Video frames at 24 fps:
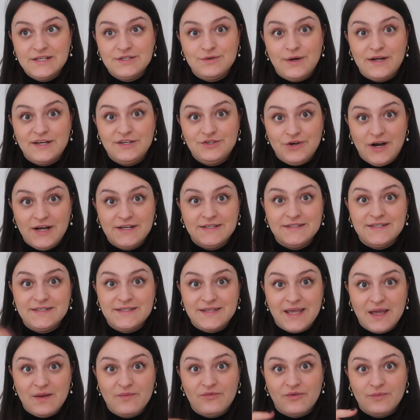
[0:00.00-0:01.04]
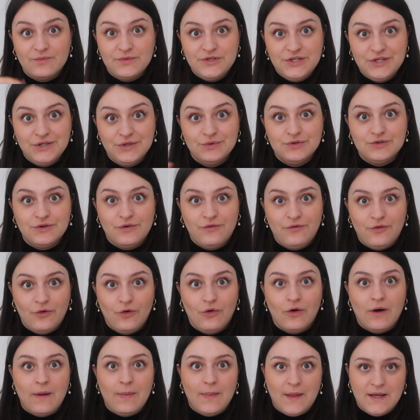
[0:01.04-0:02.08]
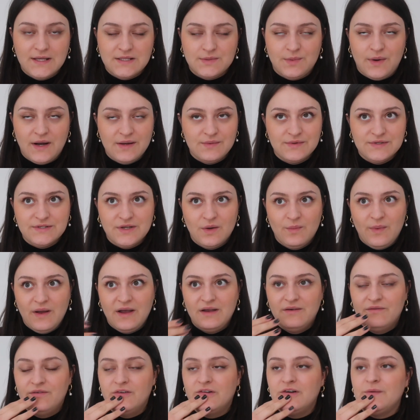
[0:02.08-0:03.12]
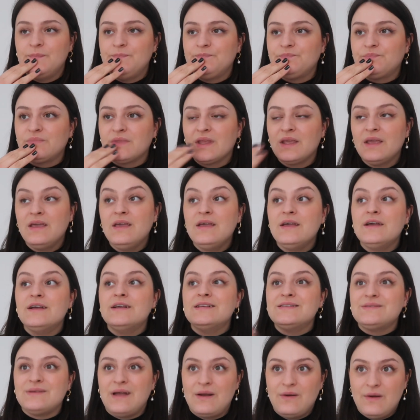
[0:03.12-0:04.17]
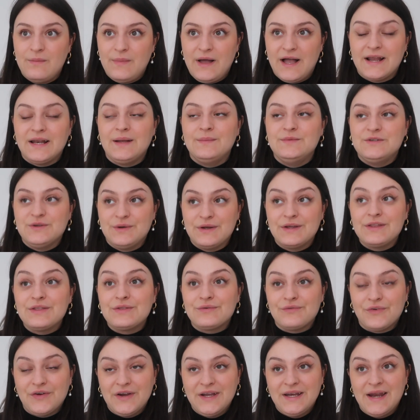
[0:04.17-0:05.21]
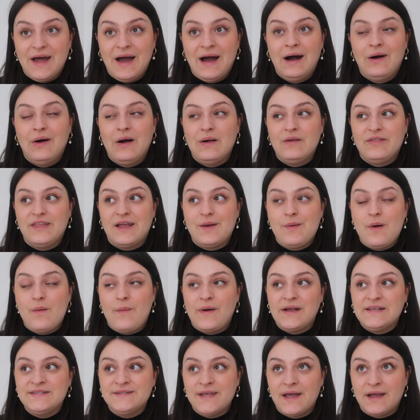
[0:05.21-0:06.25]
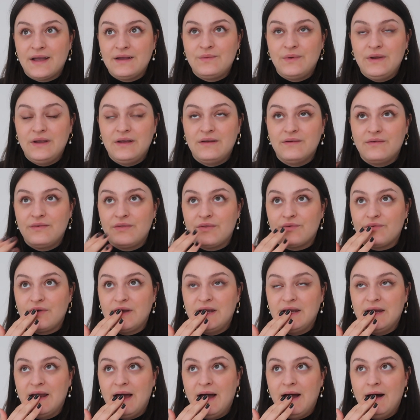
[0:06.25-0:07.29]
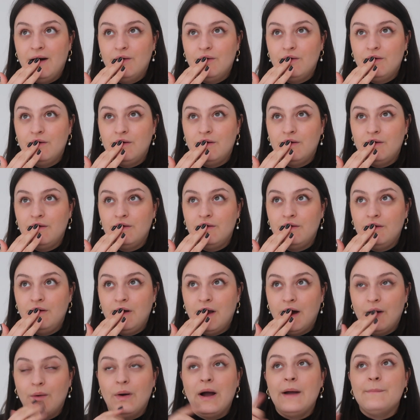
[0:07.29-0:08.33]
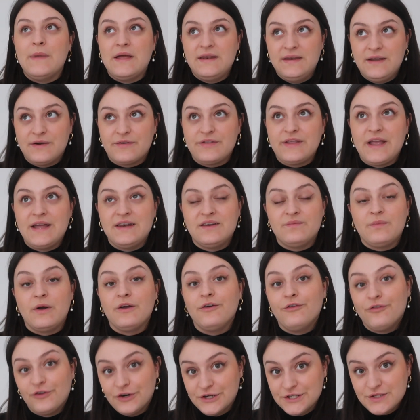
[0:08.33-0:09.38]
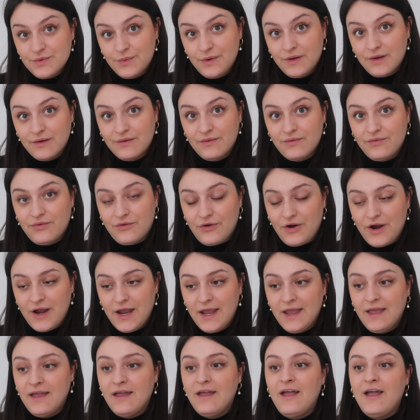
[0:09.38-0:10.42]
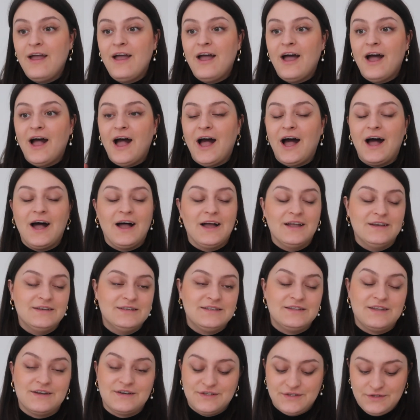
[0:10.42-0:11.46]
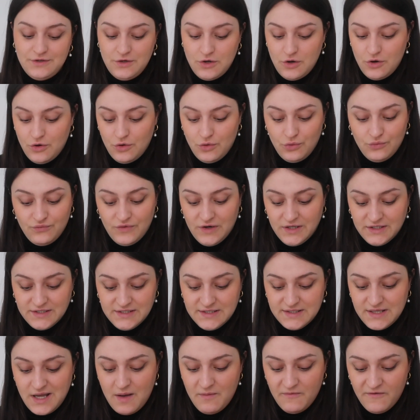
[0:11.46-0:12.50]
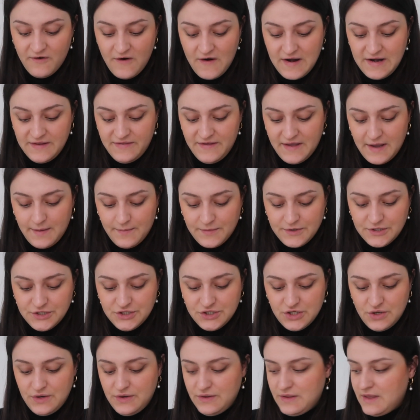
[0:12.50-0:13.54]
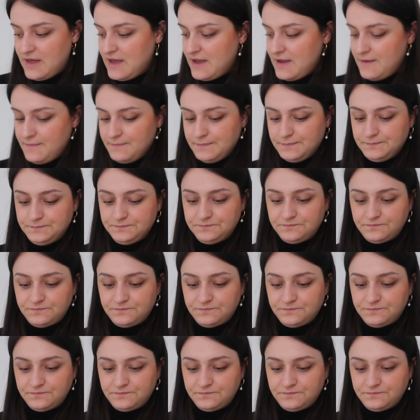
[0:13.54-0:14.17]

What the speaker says: So I tried to skip from 2 to 4, and that's why it was so painful. So I went back and I'm doing 3 now. I think I'm on my 2nd week of 3 now. No, I'm near the end of my 1st week of 3. And there's no real discomfort or anything. I'm going to show you them.